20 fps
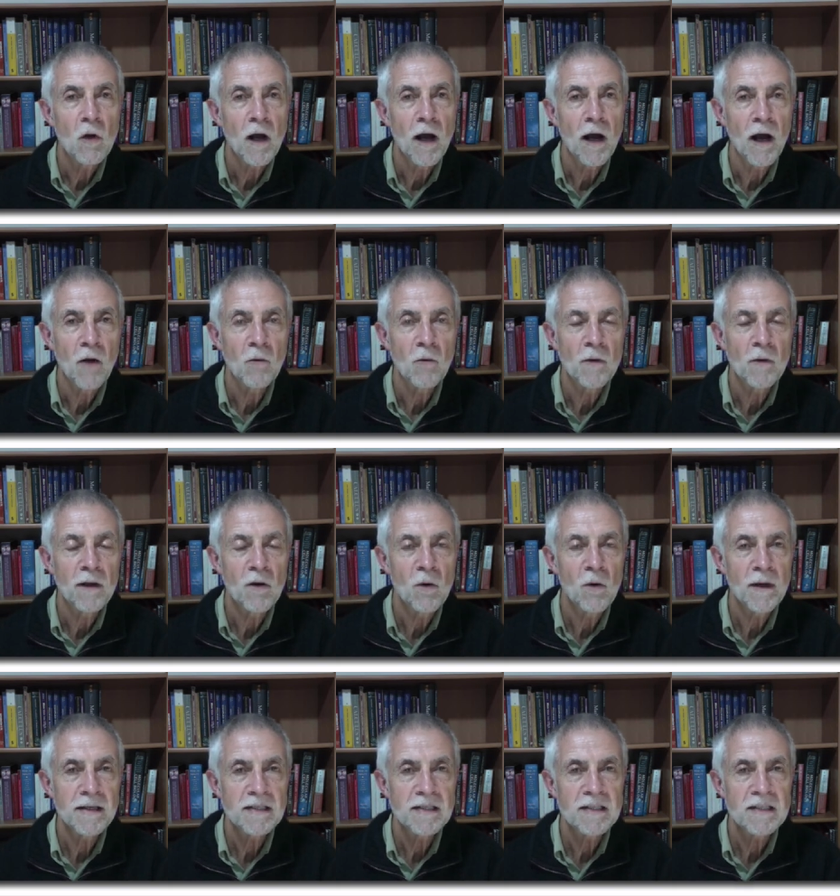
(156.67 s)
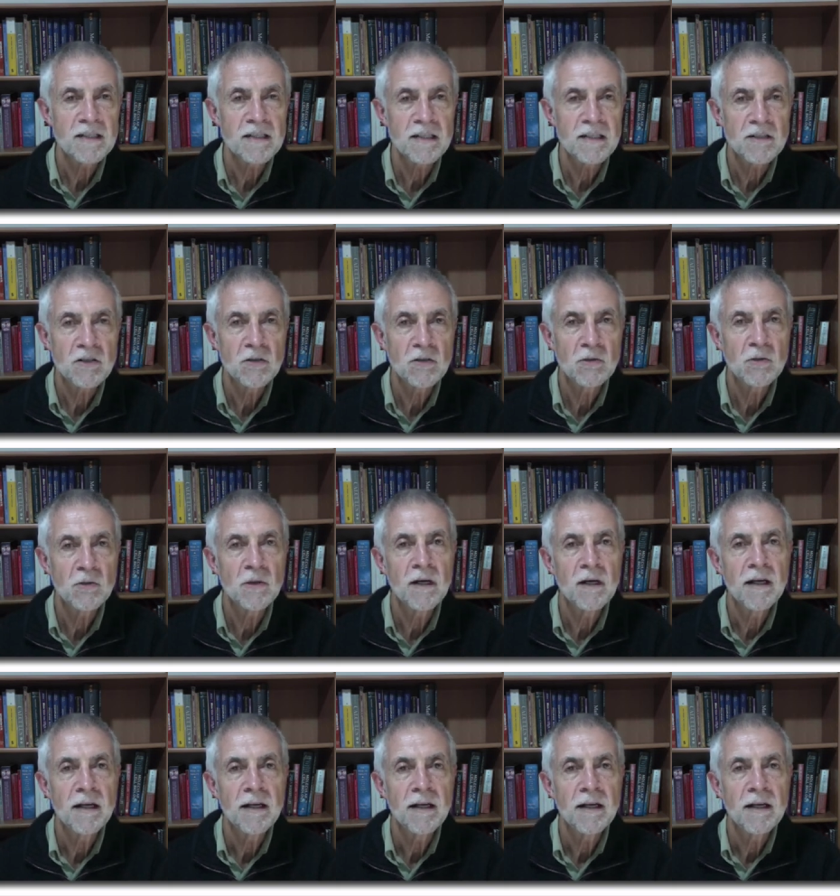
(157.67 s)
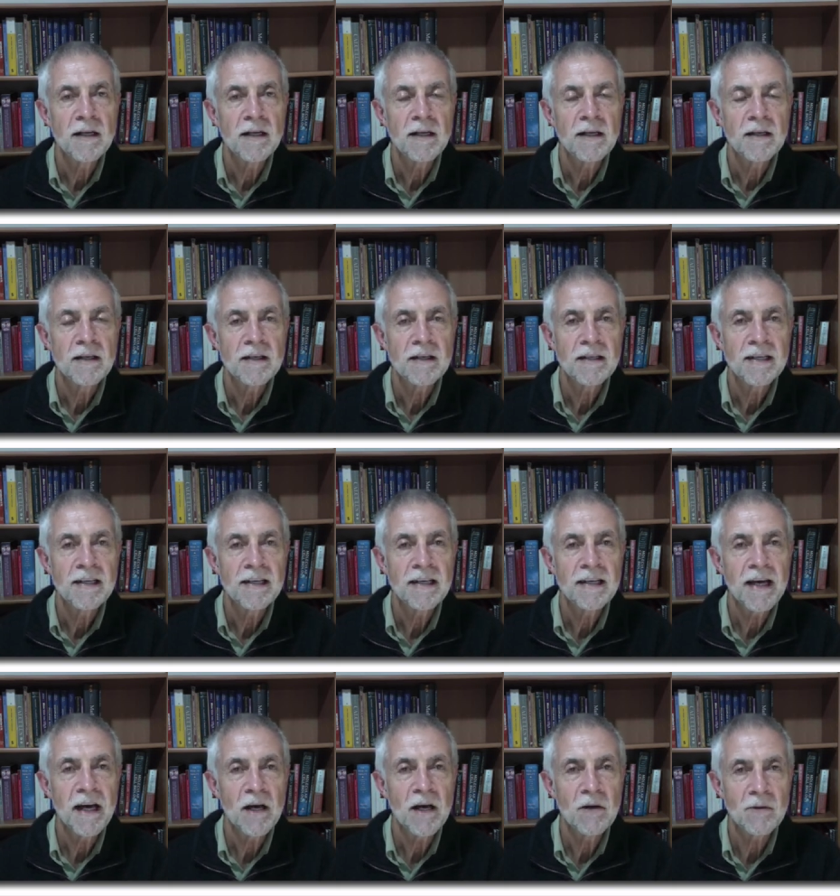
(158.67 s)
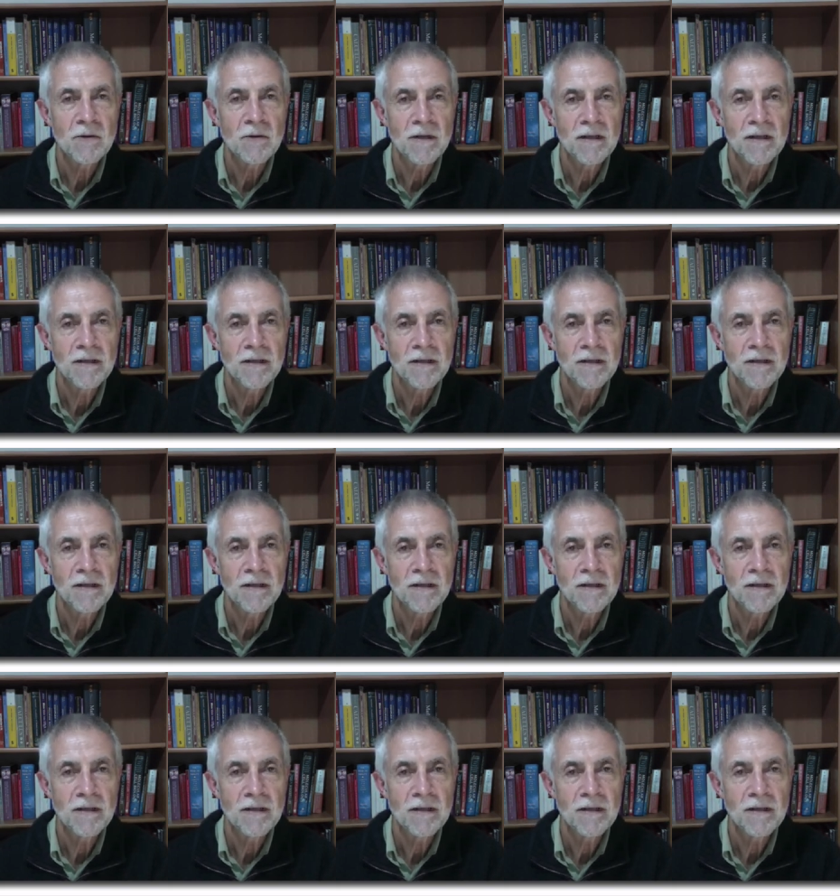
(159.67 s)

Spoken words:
requests to decode.